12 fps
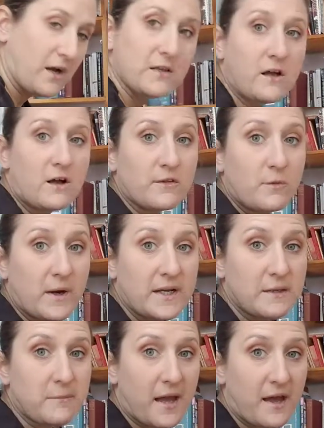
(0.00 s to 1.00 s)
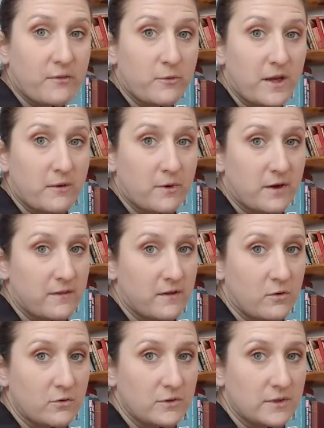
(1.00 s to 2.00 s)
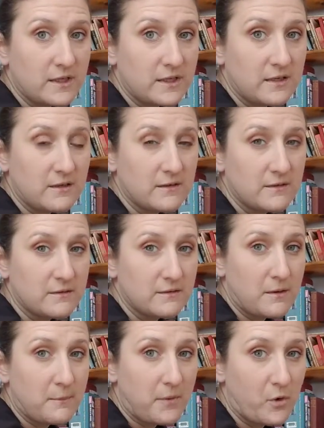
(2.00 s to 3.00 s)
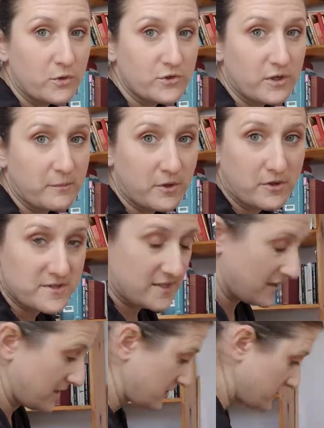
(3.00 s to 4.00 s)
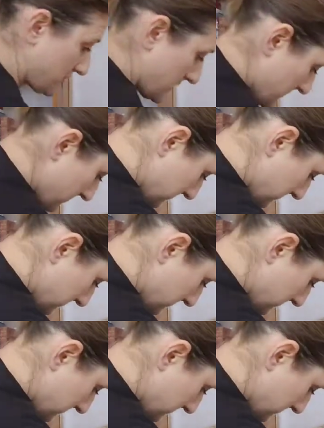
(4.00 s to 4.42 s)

Along the Winding Pathway, one of the only poetry books that I enjoy.